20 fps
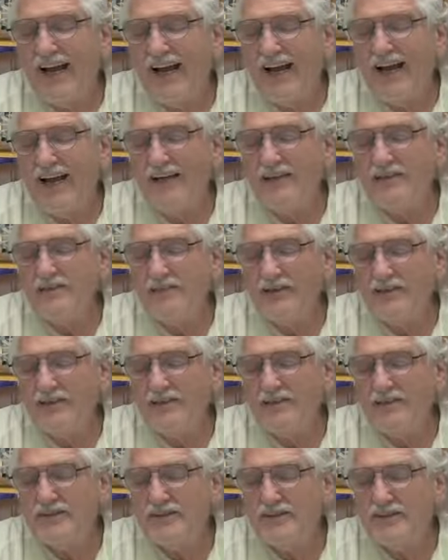
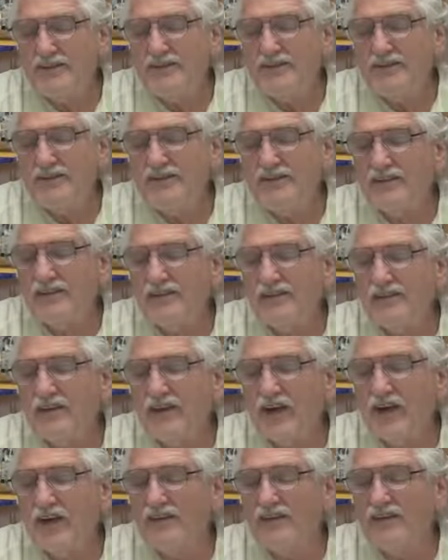Enemas? This is
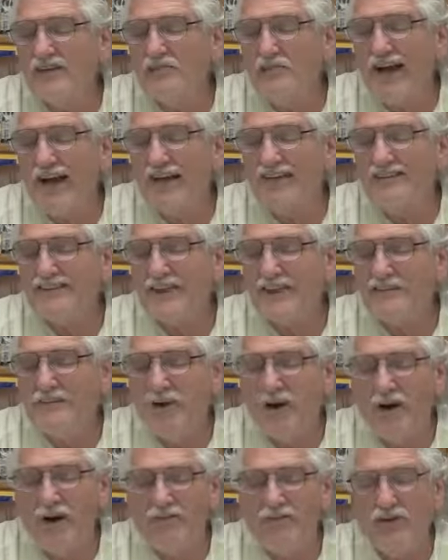a spastic
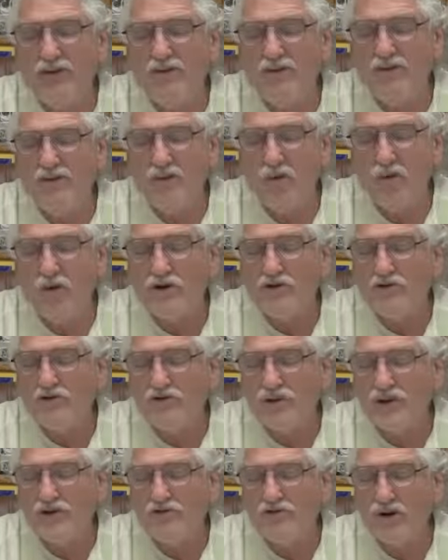pelvic floor
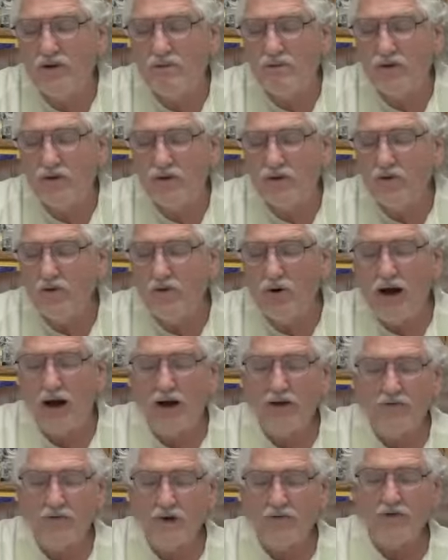syndrome.
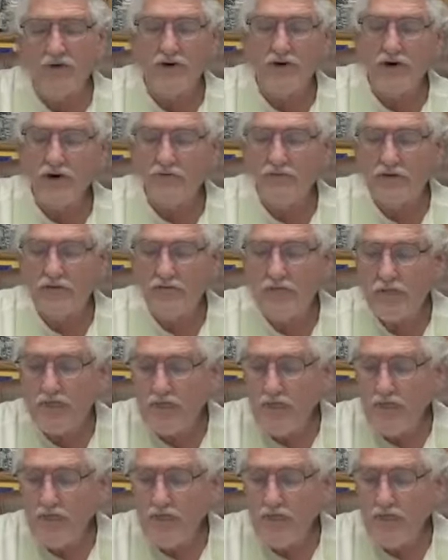Wow, I've never heard of it.